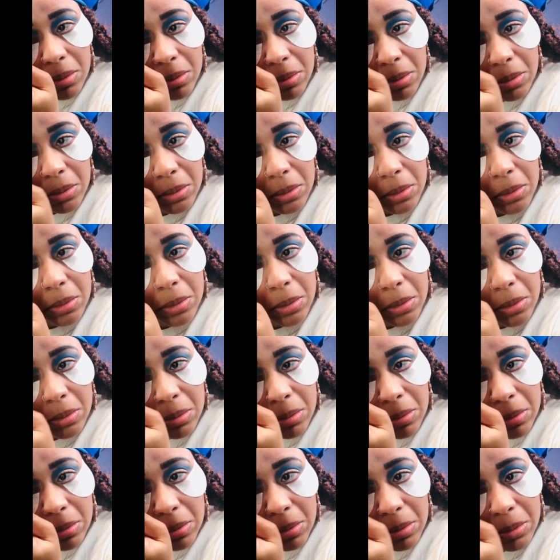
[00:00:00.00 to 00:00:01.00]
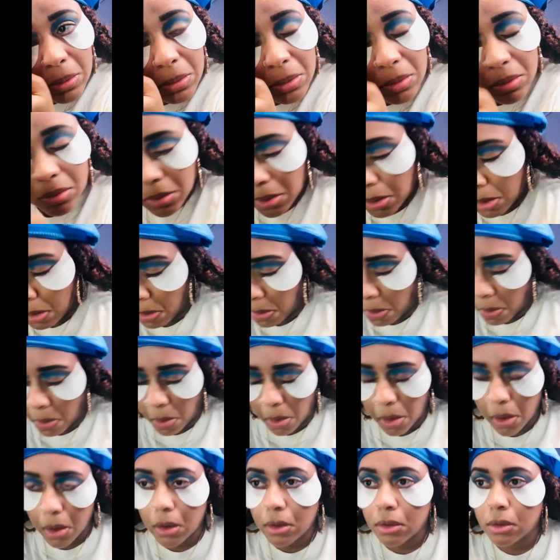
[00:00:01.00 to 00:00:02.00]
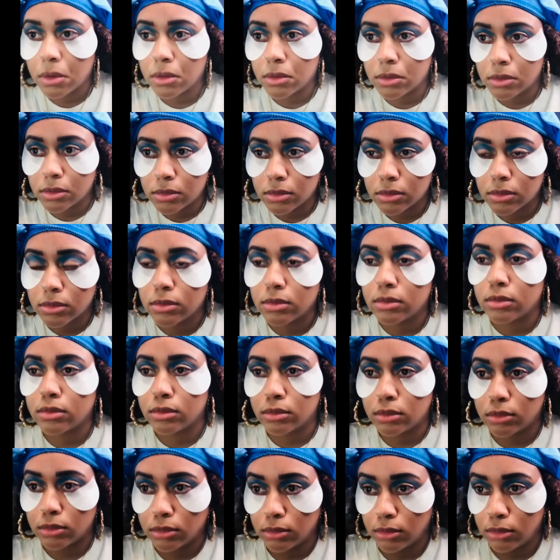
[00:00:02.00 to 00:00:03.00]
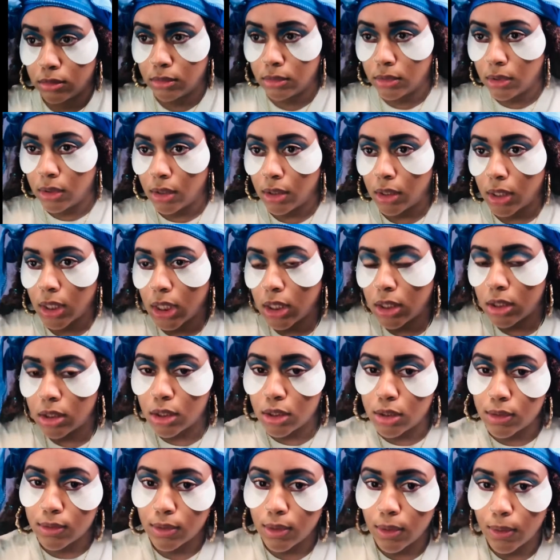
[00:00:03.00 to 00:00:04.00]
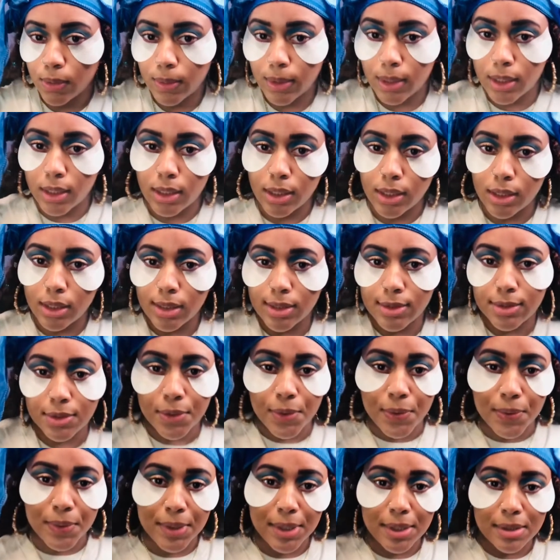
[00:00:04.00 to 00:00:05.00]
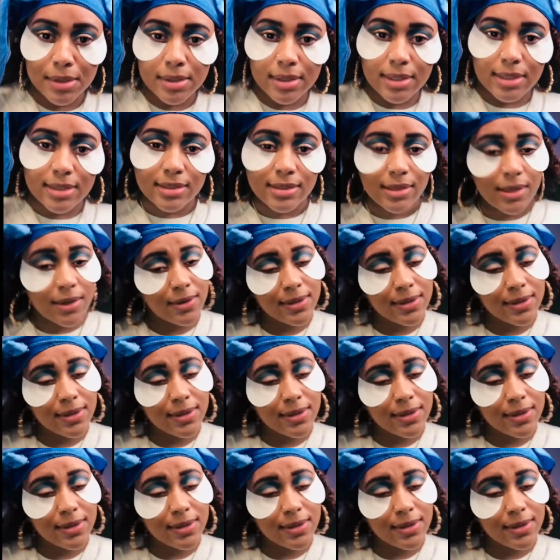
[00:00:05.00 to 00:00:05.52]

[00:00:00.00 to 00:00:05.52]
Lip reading: So I guess in this video I just was like, let me make it deeper.